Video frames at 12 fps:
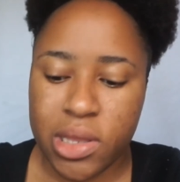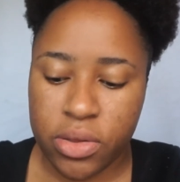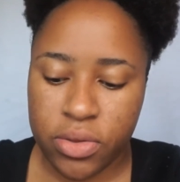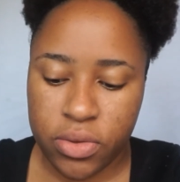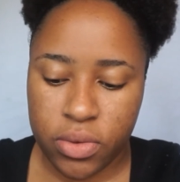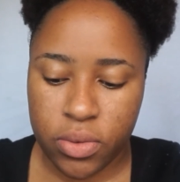
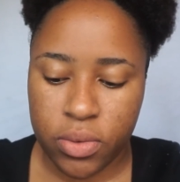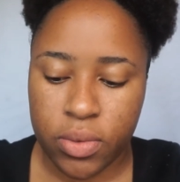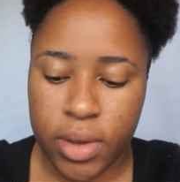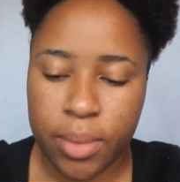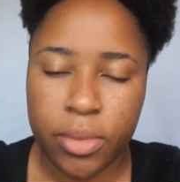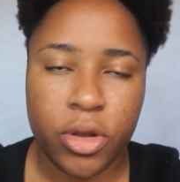So
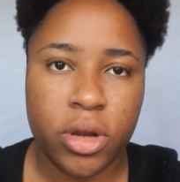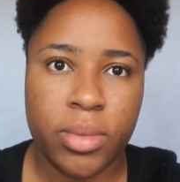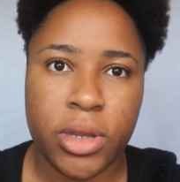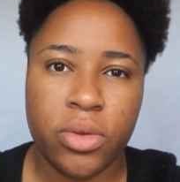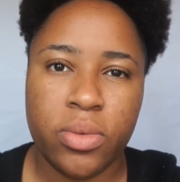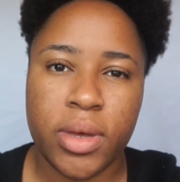I'm going to be
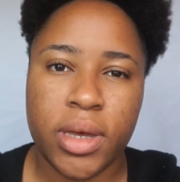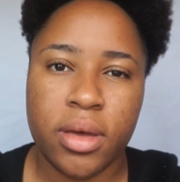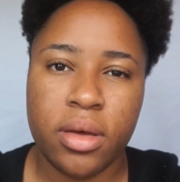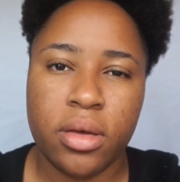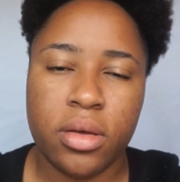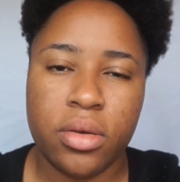doing
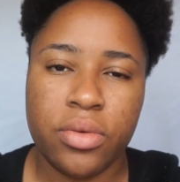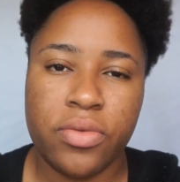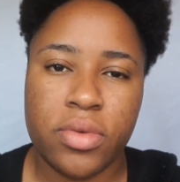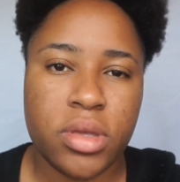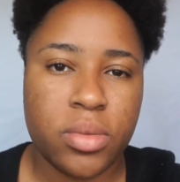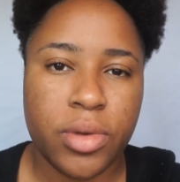
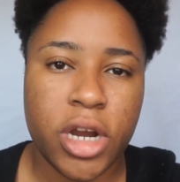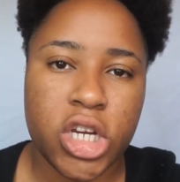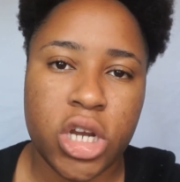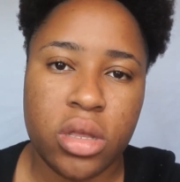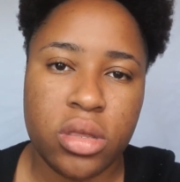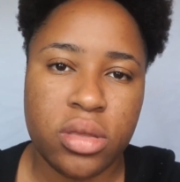first
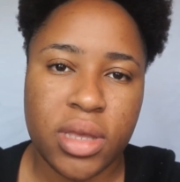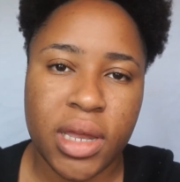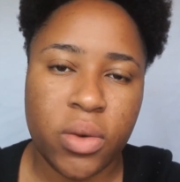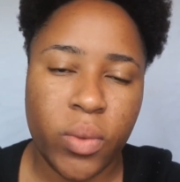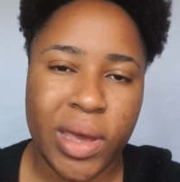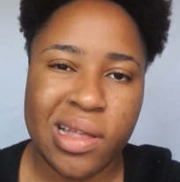impressions and
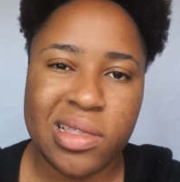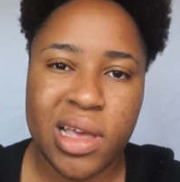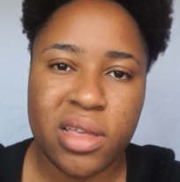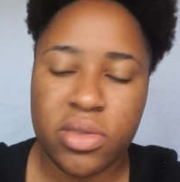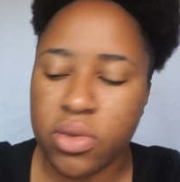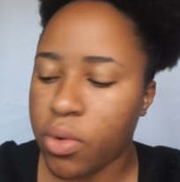wear
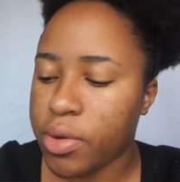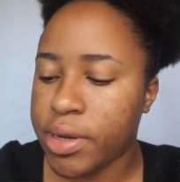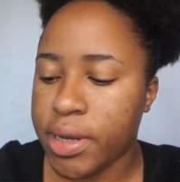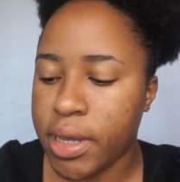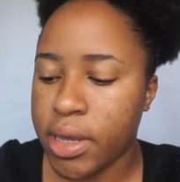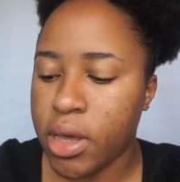tests on
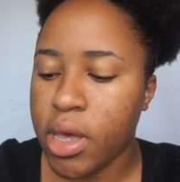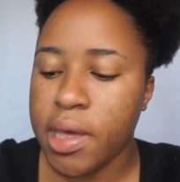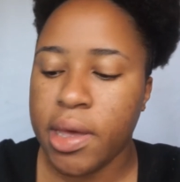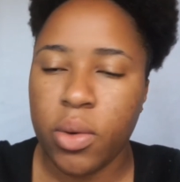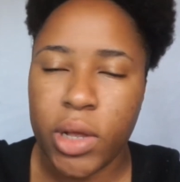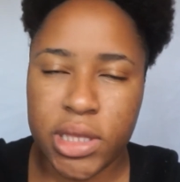the
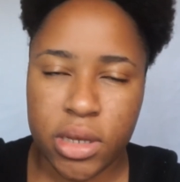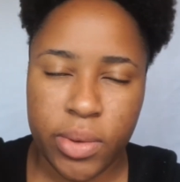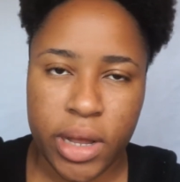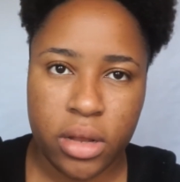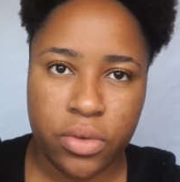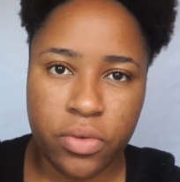
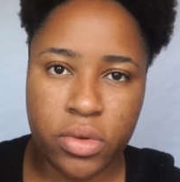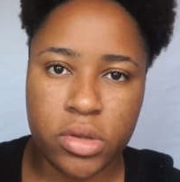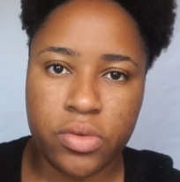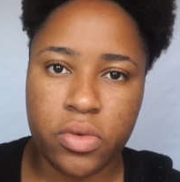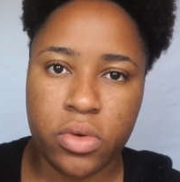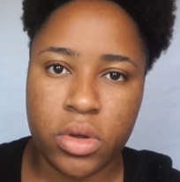Guatemala Photo
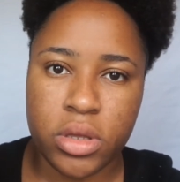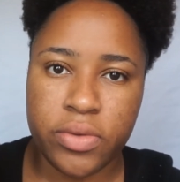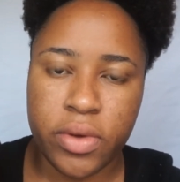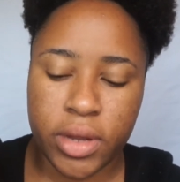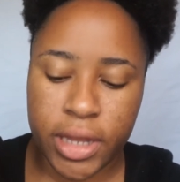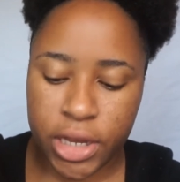Focus
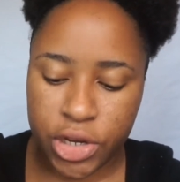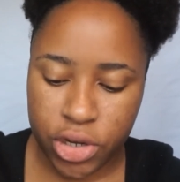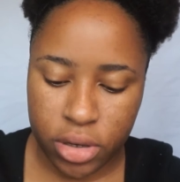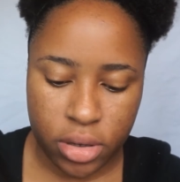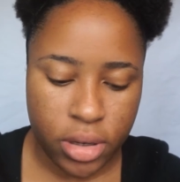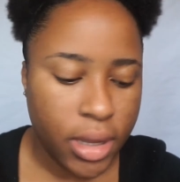foundation,